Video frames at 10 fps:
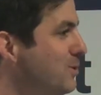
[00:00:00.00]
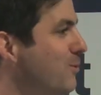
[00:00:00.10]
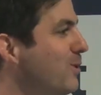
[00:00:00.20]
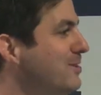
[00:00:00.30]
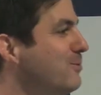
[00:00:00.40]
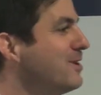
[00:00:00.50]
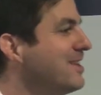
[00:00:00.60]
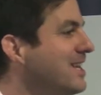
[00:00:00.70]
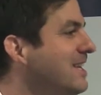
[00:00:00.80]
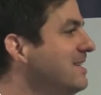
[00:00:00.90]
You know, what are
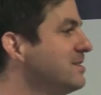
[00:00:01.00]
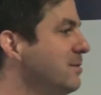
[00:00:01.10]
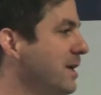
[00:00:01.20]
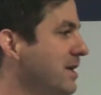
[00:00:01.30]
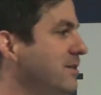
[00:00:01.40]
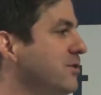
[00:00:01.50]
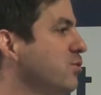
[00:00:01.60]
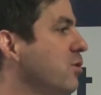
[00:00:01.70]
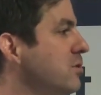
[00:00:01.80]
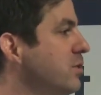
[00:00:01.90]
the keys to making this
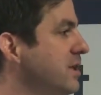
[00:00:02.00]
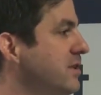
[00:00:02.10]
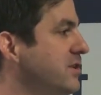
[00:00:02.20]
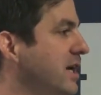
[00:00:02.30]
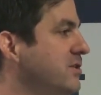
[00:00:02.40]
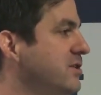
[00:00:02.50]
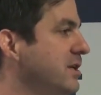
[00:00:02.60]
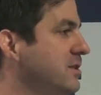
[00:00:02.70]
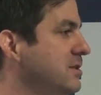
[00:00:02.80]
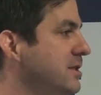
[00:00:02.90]
work with inside
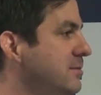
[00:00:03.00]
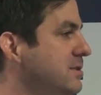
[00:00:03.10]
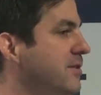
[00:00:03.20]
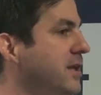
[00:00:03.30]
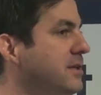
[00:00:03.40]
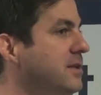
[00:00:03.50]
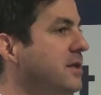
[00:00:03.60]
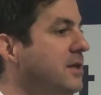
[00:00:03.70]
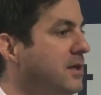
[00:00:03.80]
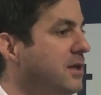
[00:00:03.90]
sales teams? And then,
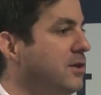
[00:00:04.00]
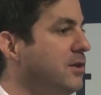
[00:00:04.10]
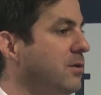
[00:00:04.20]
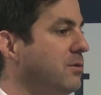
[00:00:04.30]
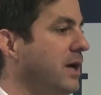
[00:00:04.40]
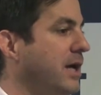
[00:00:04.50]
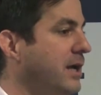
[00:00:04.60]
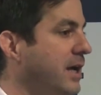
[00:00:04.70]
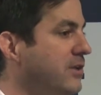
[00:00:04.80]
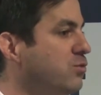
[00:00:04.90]
you know,
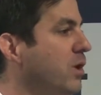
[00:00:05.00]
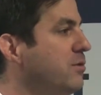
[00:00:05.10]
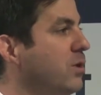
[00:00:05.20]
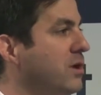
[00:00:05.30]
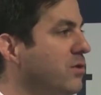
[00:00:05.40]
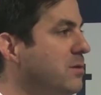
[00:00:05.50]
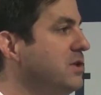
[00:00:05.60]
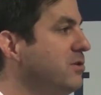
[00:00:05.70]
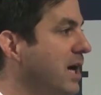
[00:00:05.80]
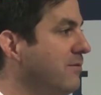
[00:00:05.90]
I guess what
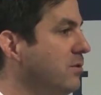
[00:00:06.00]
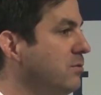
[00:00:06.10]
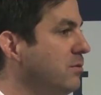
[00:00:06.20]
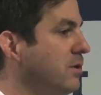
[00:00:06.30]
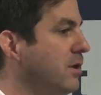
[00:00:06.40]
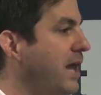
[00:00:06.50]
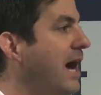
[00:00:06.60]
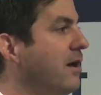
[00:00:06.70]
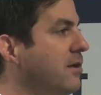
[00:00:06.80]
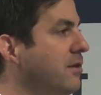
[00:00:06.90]
agreement do you have on
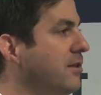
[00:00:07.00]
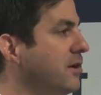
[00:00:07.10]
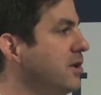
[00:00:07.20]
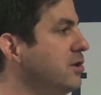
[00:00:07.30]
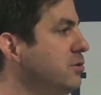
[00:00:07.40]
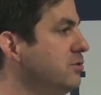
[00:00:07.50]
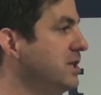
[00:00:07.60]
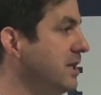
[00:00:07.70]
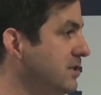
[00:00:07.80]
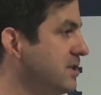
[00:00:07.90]
how they're going to use
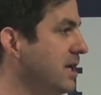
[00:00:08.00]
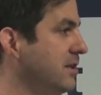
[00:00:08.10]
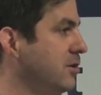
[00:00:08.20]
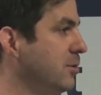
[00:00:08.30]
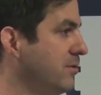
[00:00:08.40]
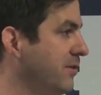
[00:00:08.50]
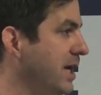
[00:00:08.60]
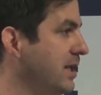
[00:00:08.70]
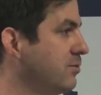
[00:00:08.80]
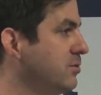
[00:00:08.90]
the insight that you're
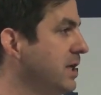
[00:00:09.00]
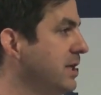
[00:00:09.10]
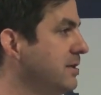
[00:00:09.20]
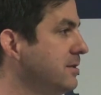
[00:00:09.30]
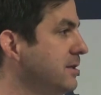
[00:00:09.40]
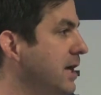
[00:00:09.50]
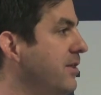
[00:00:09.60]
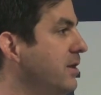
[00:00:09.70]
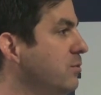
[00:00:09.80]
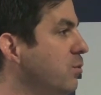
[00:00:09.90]
providing through data?
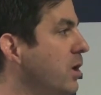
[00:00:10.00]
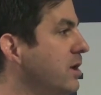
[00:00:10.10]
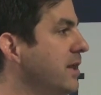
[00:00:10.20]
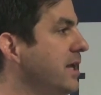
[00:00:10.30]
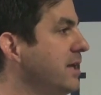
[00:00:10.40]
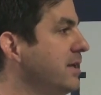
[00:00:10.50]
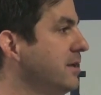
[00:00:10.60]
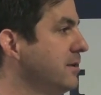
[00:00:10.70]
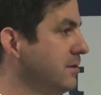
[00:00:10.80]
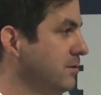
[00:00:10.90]
And then what are they
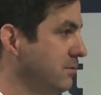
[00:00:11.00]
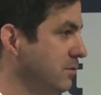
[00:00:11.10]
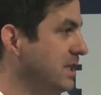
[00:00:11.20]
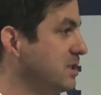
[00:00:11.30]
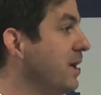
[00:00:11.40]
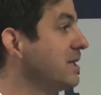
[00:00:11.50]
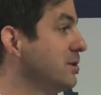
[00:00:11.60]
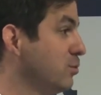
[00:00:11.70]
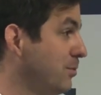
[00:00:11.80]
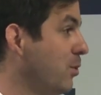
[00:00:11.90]

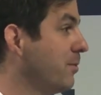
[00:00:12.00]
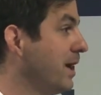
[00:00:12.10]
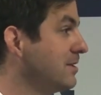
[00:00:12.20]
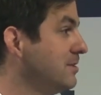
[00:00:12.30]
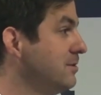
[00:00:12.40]
expected to report back to